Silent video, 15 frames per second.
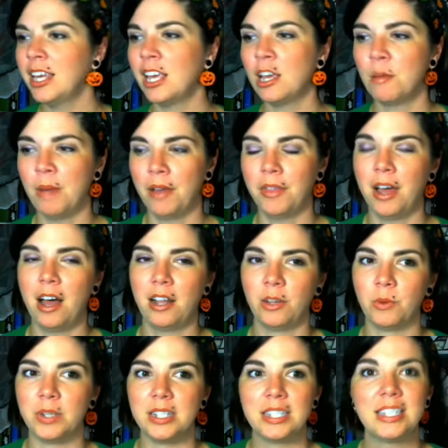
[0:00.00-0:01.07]
about the
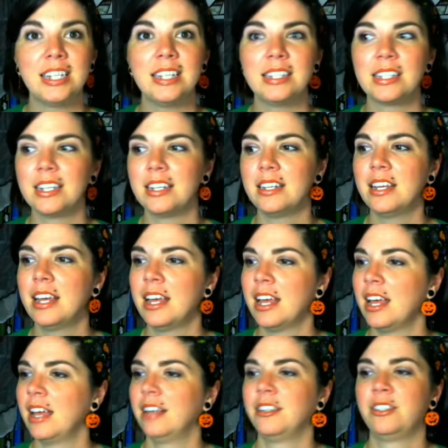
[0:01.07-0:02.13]
Halloween season,
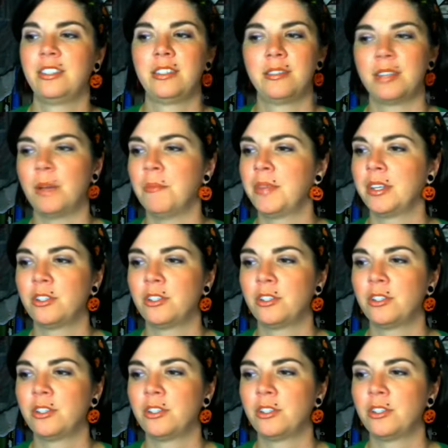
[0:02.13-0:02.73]
something